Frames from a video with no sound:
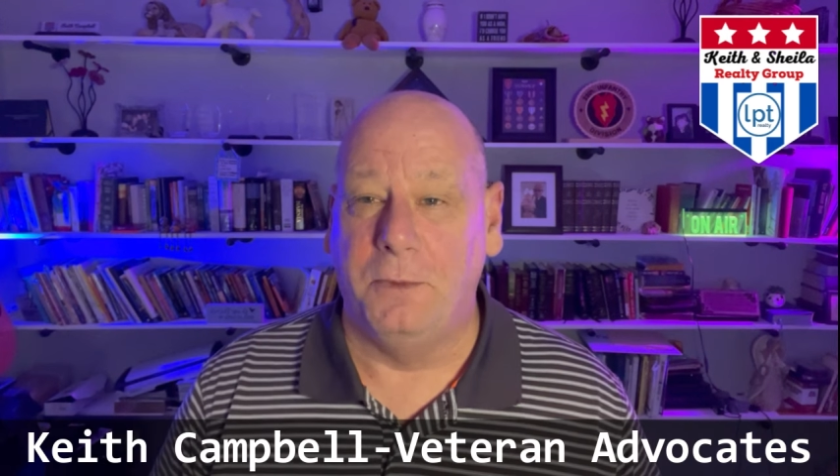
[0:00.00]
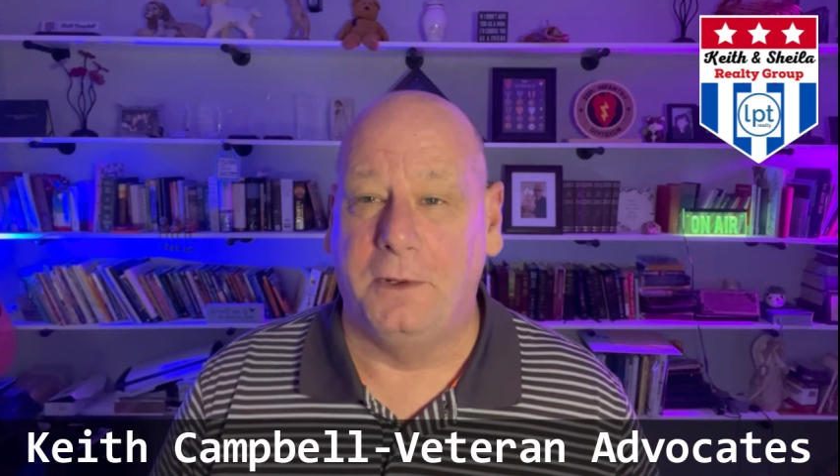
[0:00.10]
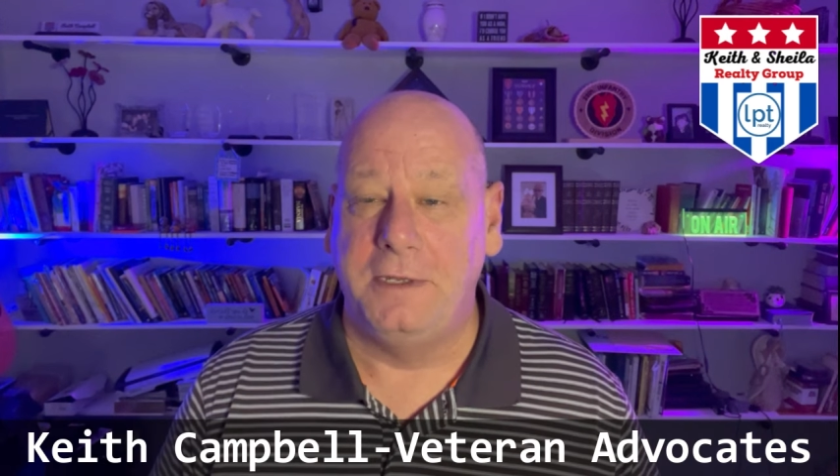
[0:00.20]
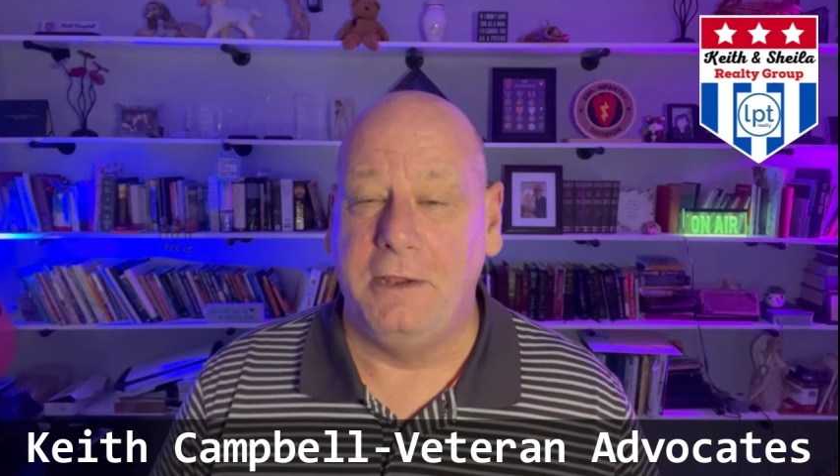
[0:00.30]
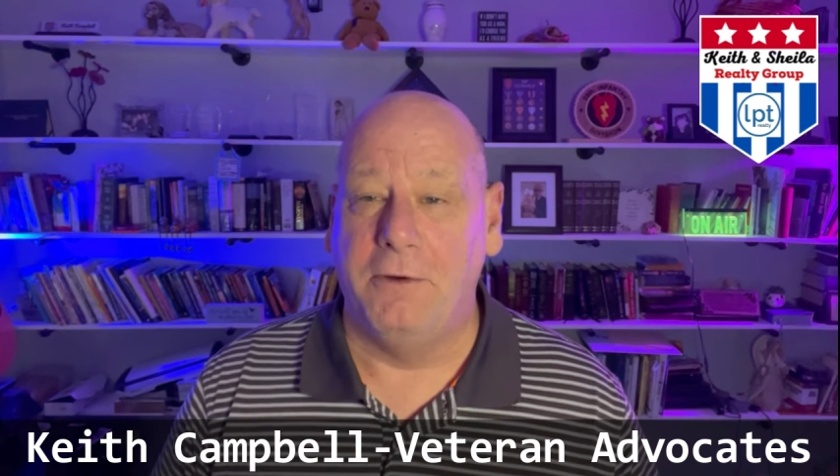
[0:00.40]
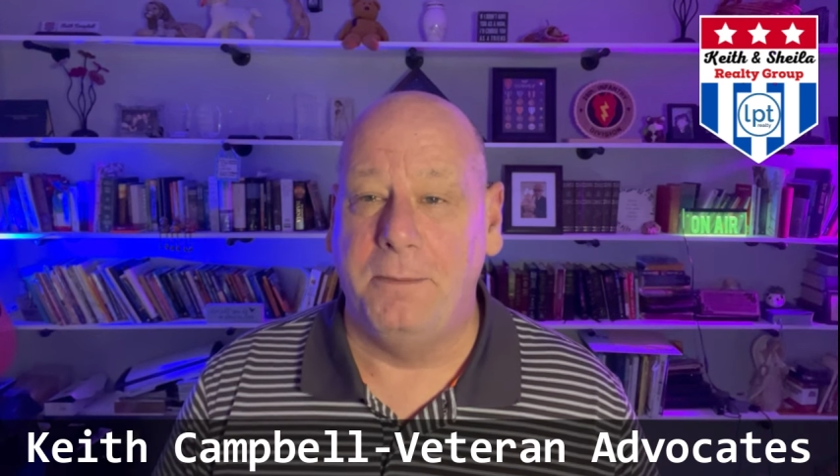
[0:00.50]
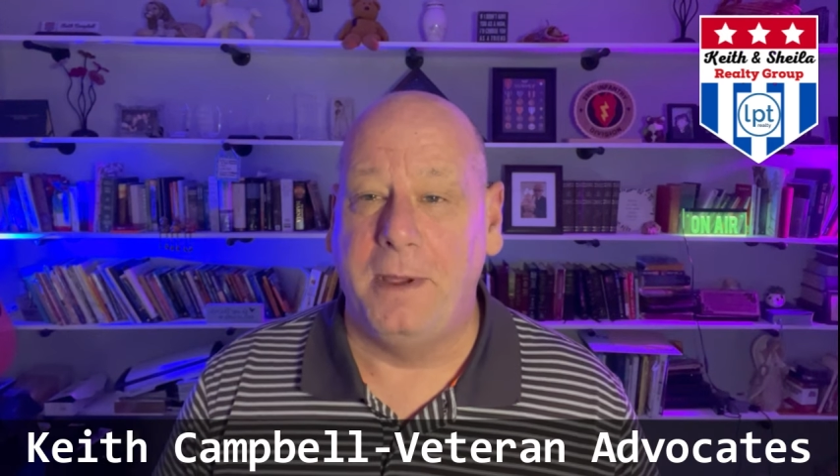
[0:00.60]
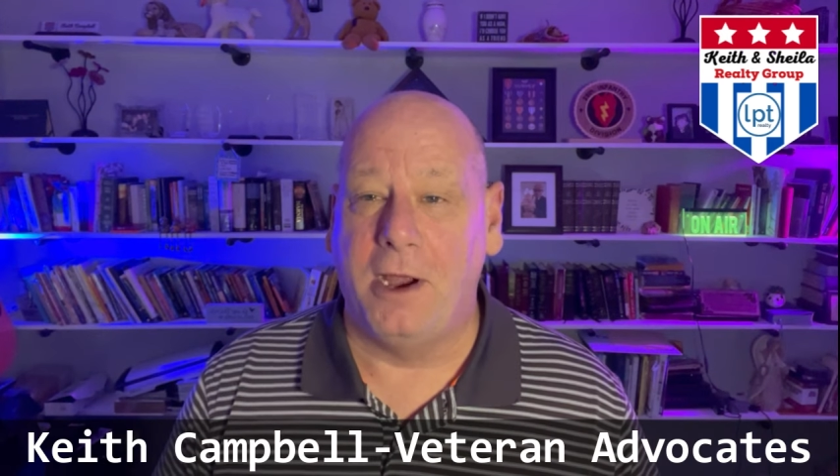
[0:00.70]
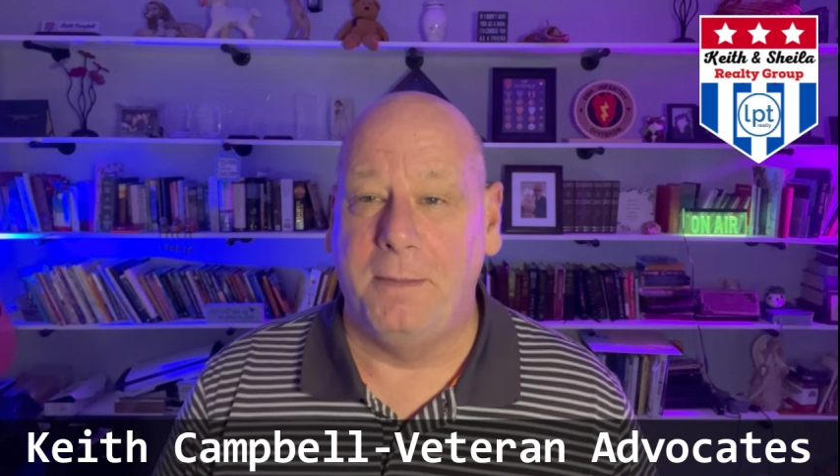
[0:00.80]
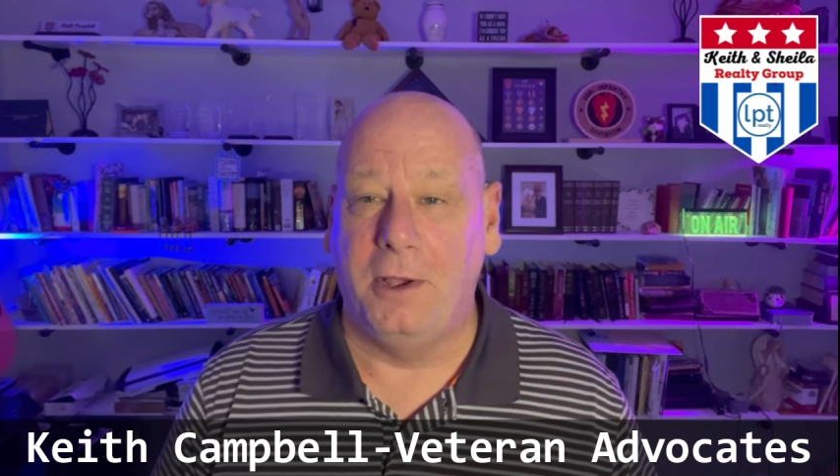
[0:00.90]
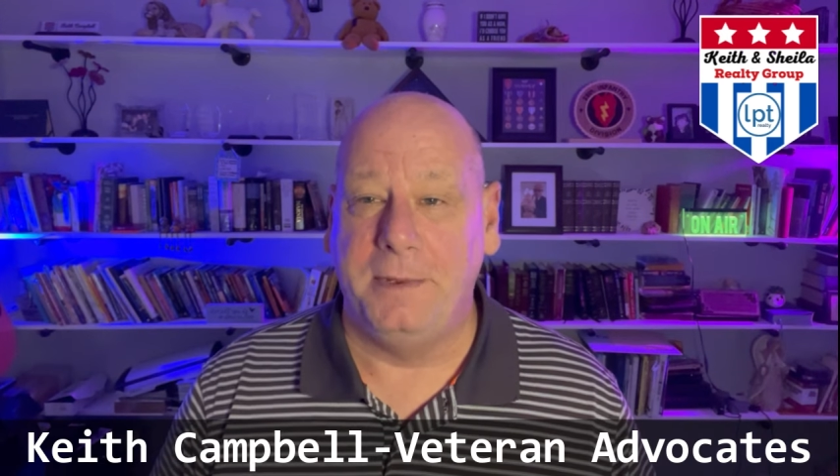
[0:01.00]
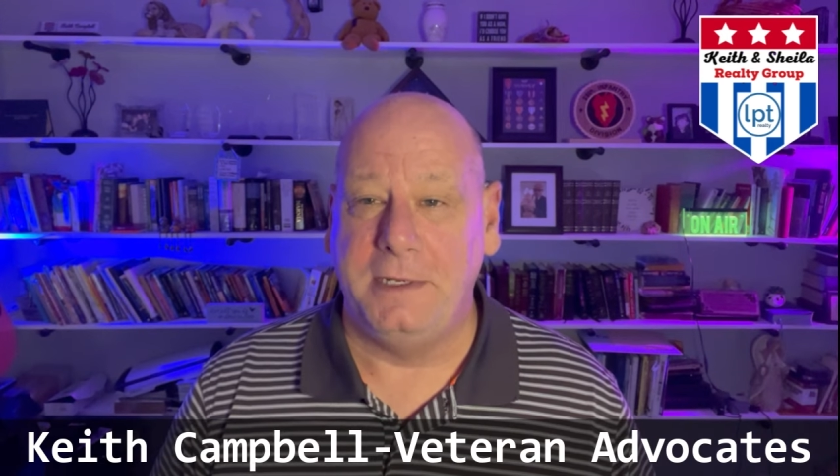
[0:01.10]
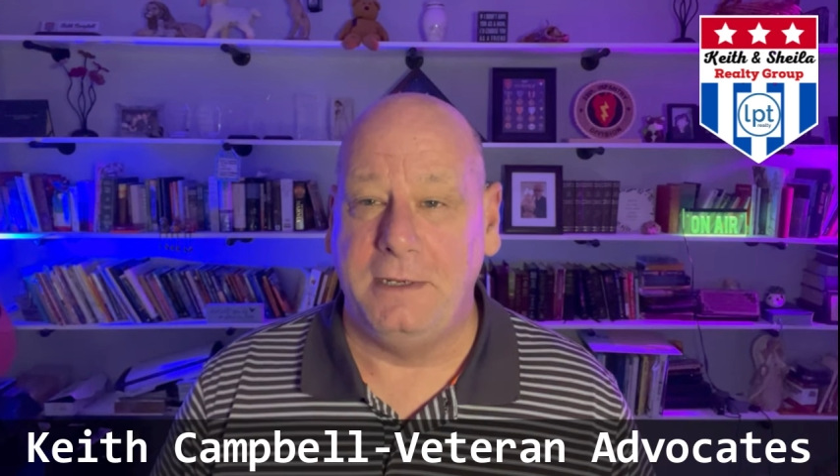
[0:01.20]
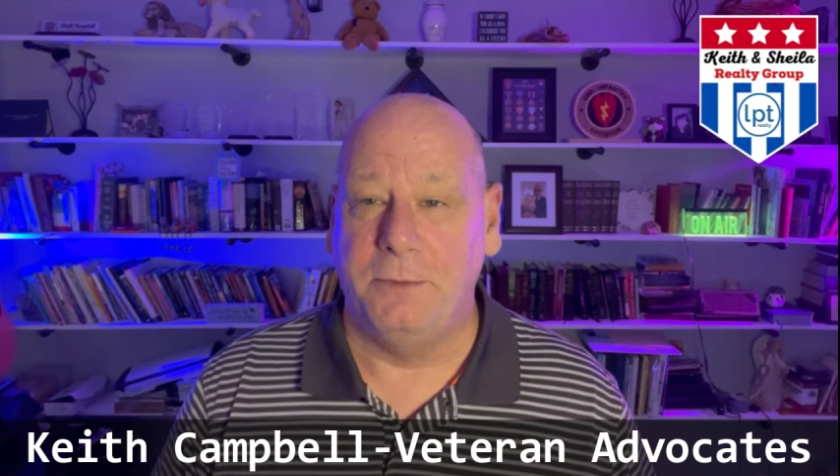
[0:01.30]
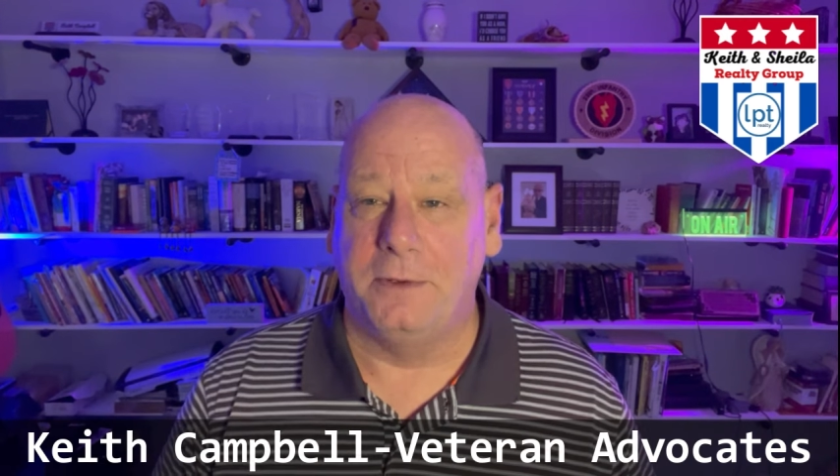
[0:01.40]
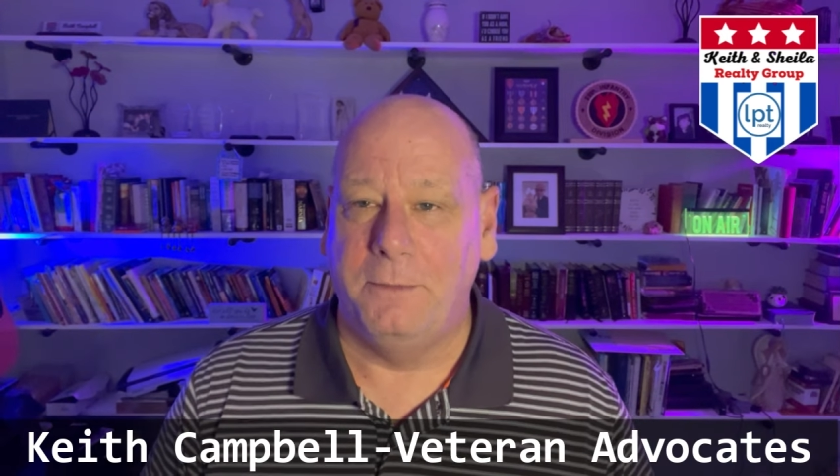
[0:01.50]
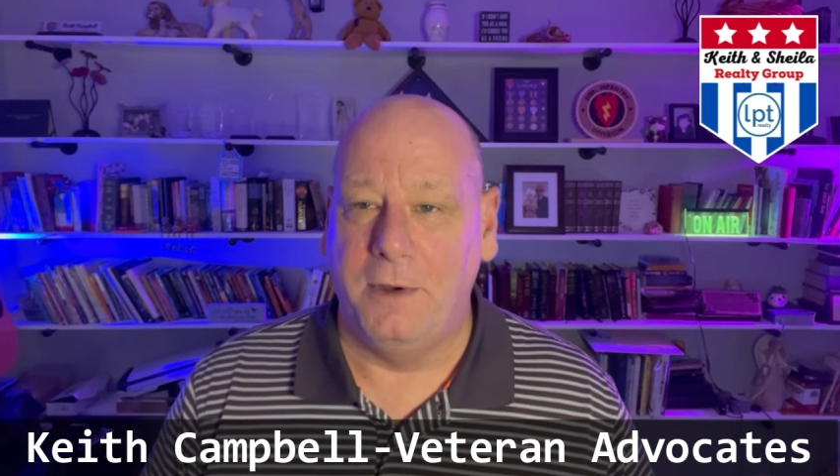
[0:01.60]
Realty Group, powered by LPT Realty.